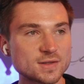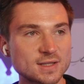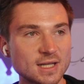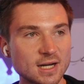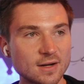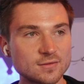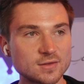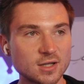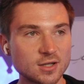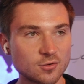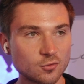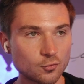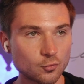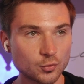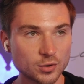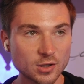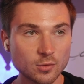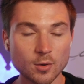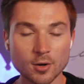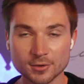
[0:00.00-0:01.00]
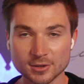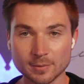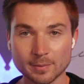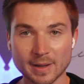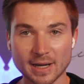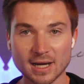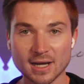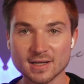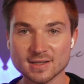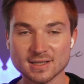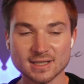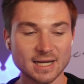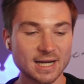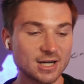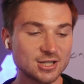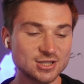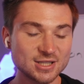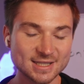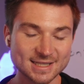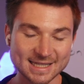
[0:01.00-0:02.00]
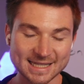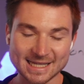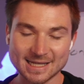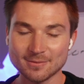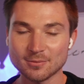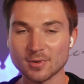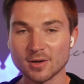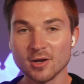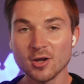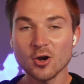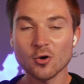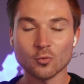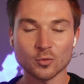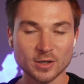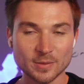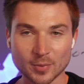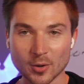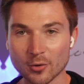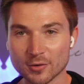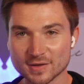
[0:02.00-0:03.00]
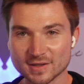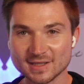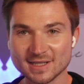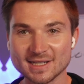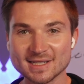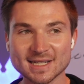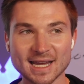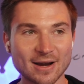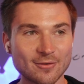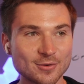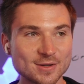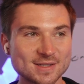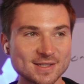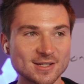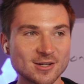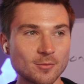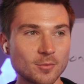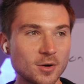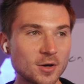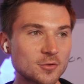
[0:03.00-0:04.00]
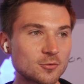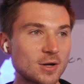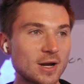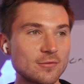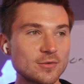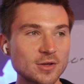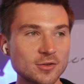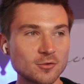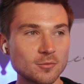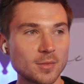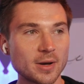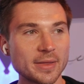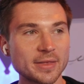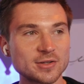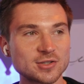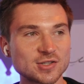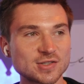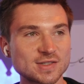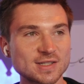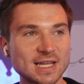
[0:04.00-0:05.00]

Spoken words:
that I've done really well in the past, and I actually keep reposting these every single month or every other month just to